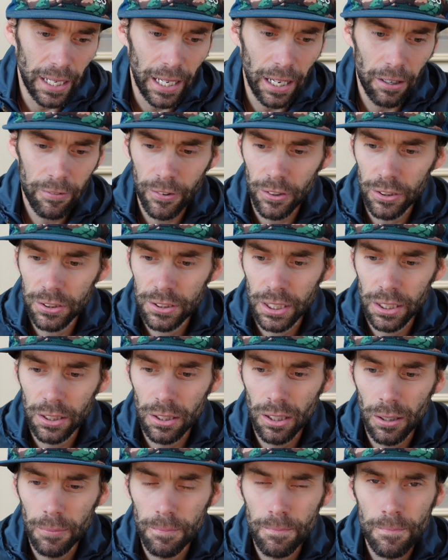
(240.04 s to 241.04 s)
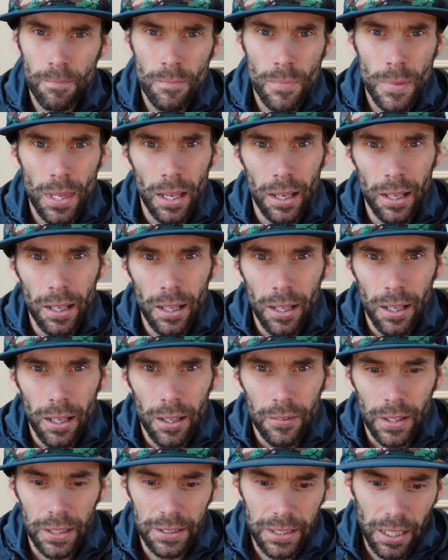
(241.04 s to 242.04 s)
efforts in them.
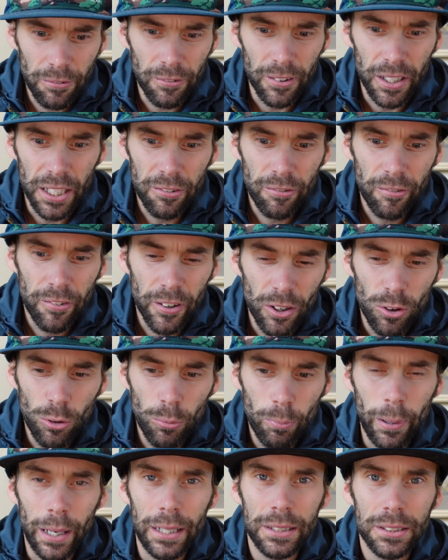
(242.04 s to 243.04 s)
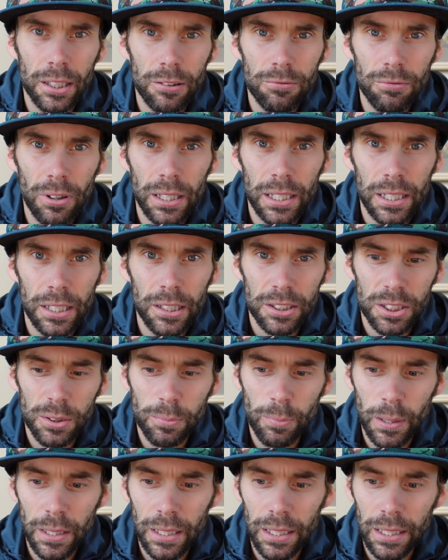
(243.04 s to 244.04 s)
They definitely feel better running at
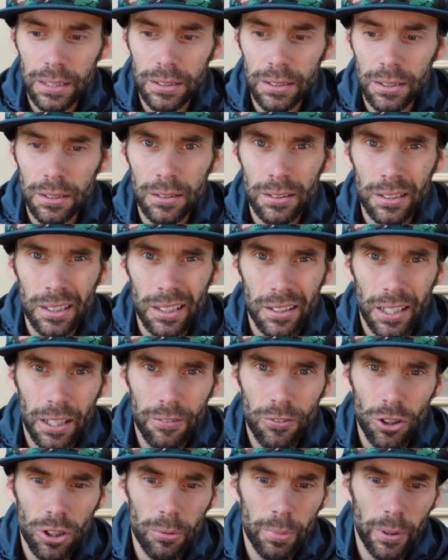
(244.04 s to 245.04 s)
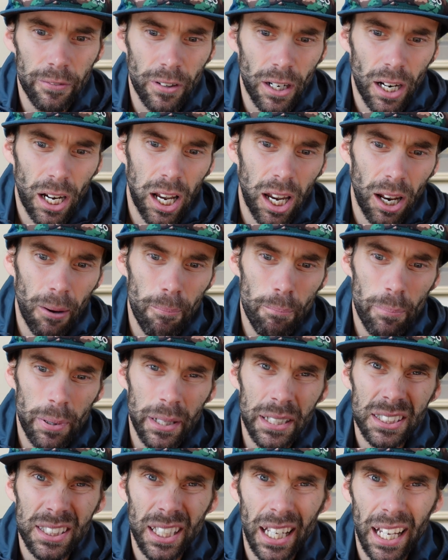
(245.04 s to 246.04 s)
speed. They've got a bit of a
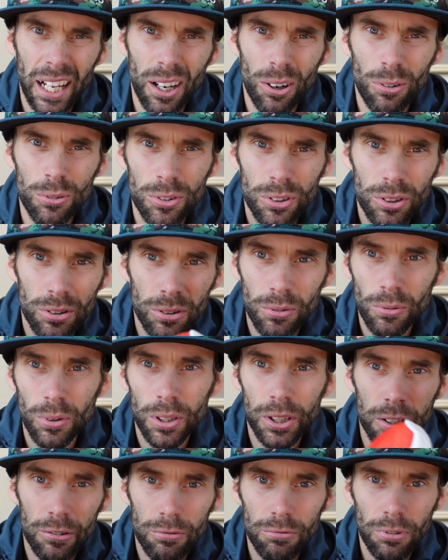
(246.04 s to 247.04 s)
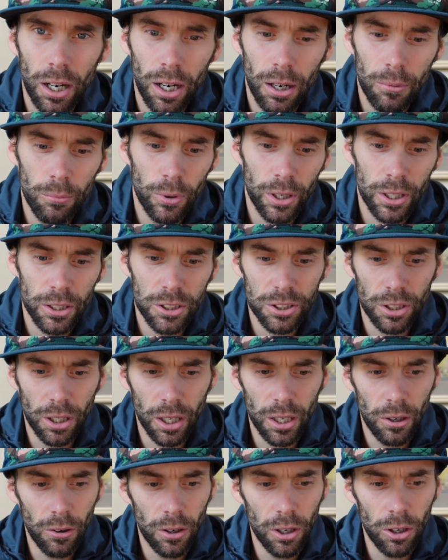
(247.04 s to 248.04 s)
clumpy sound when you run, which
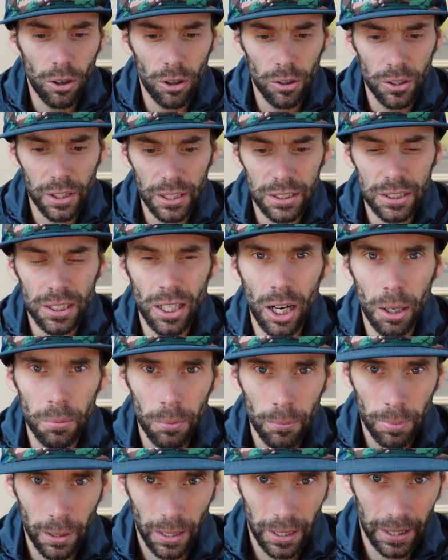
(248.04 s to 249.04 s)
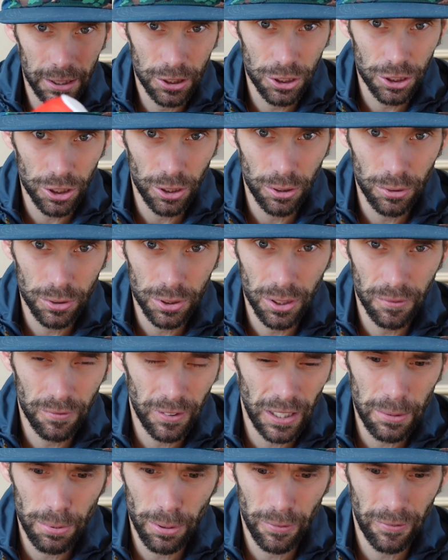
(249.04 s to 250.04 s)
I know a lot of these carbon plated shoes, the
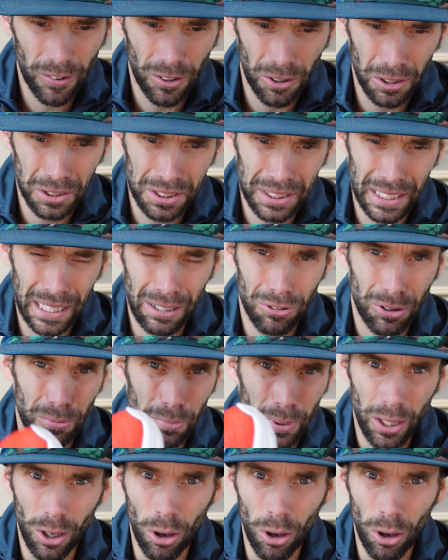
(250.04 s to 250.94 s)
Vaporflies, sound a bit